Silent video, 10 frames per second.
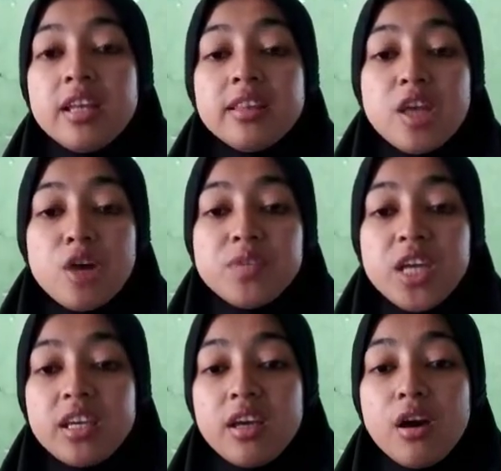The
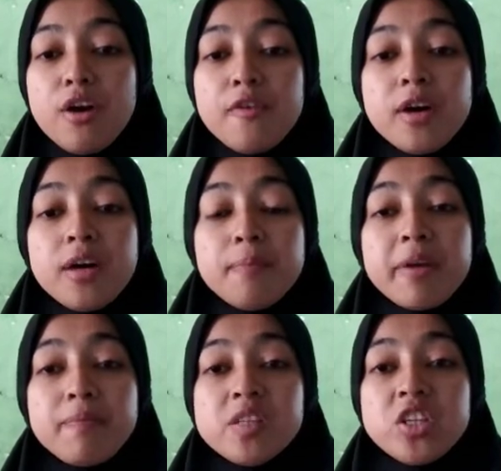object of a
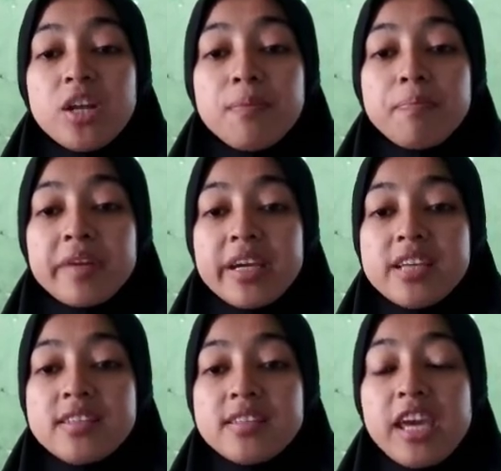prepositional
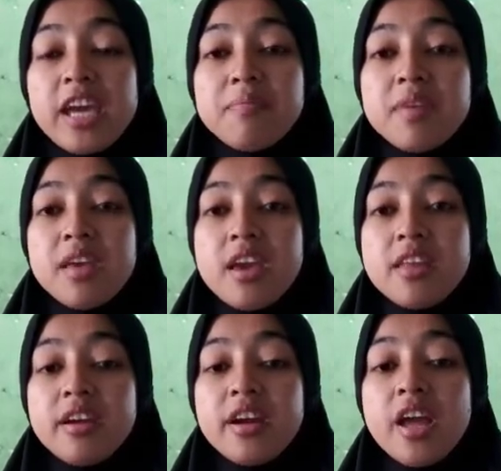phrase can be
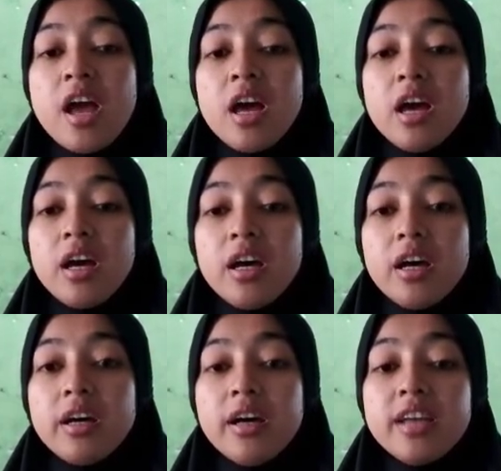either
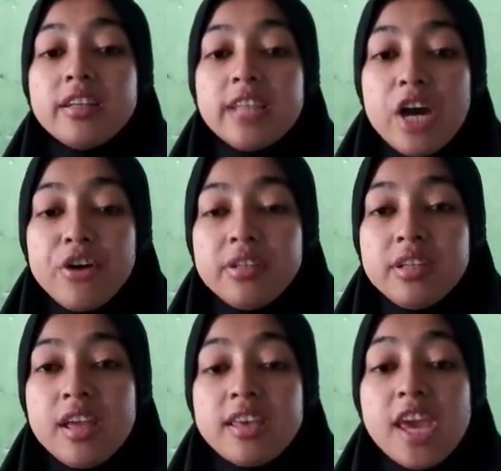a noun,
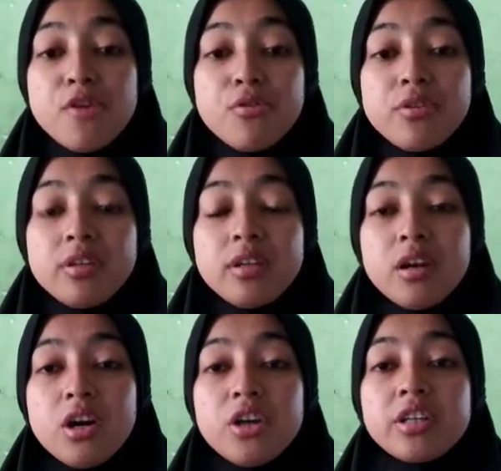gerund,
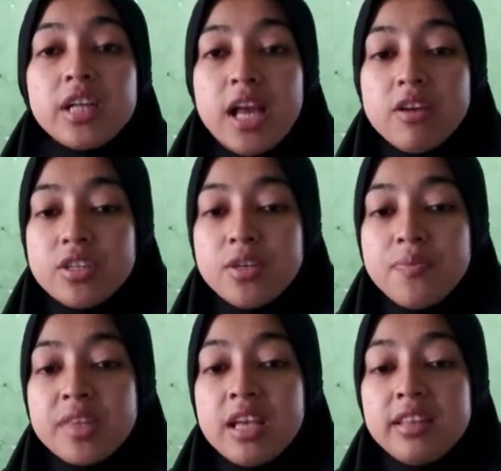or clause.
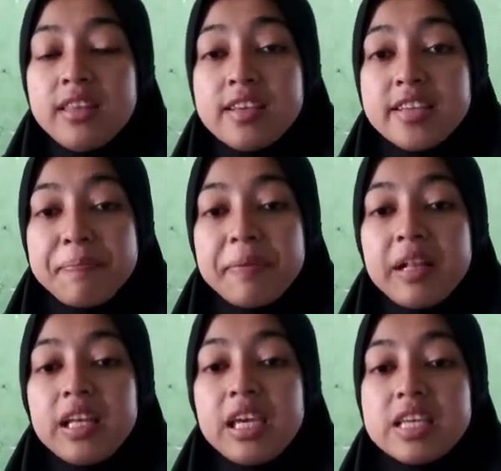The
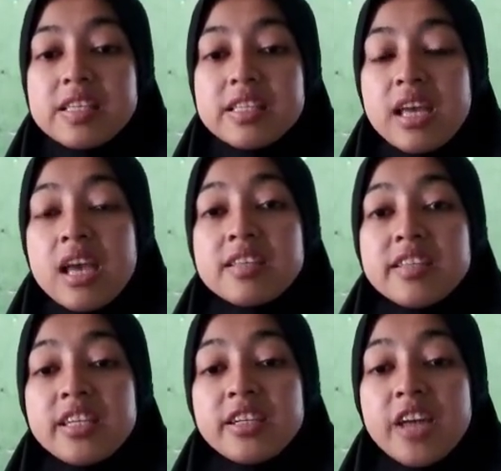example is
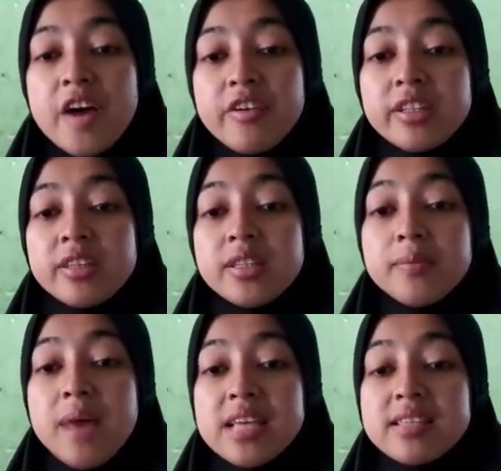she caught the
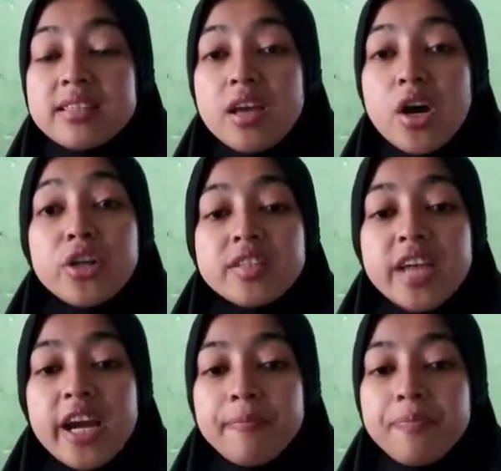bus on
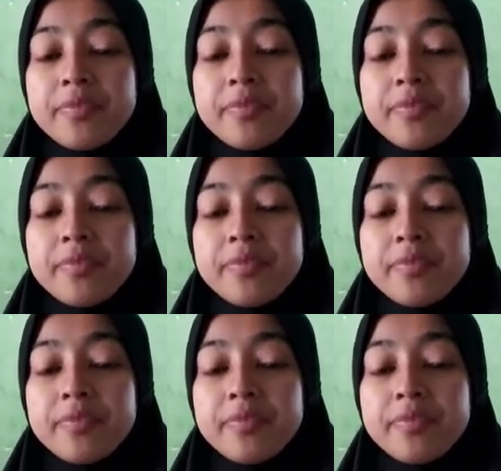time.